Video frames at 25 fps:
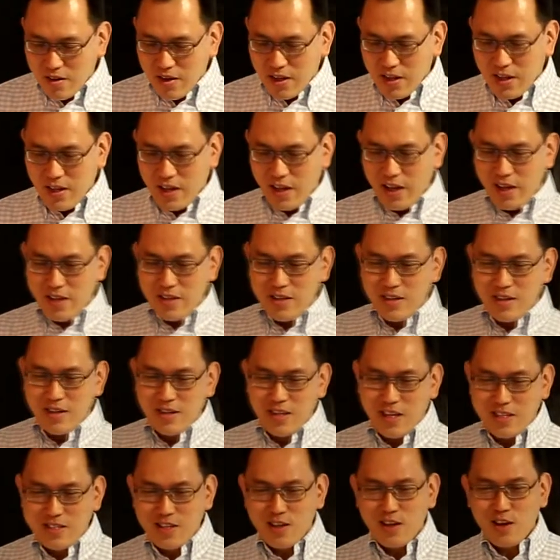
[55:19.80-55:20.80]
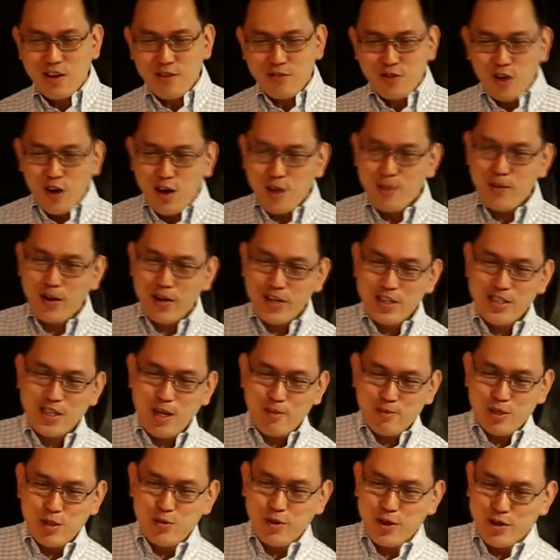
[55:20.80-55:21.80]
Okay, and there's a lot of talk about this
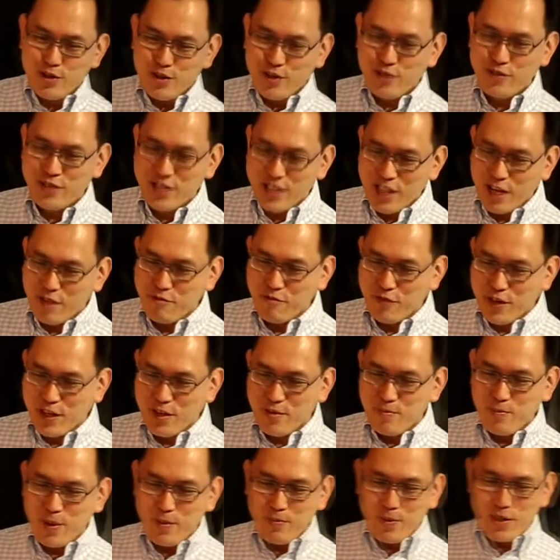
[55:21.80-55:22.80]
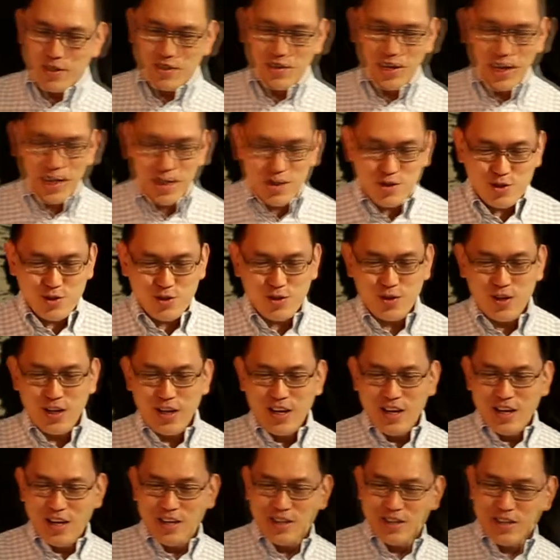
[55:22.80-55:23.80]
sculpture when it was first unveiled. People try to
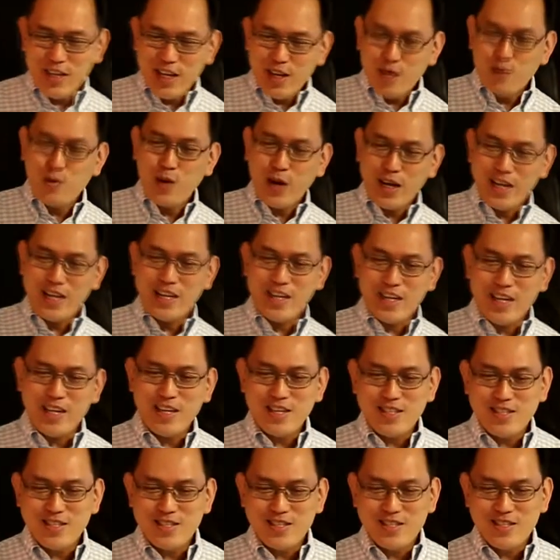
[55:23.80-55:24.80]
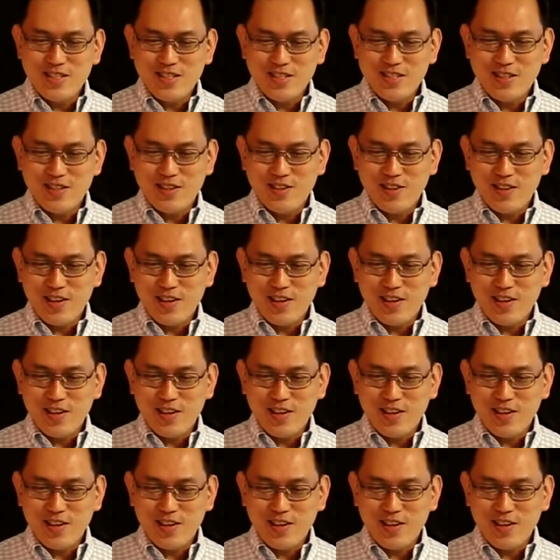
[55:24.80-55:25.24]
think what it is.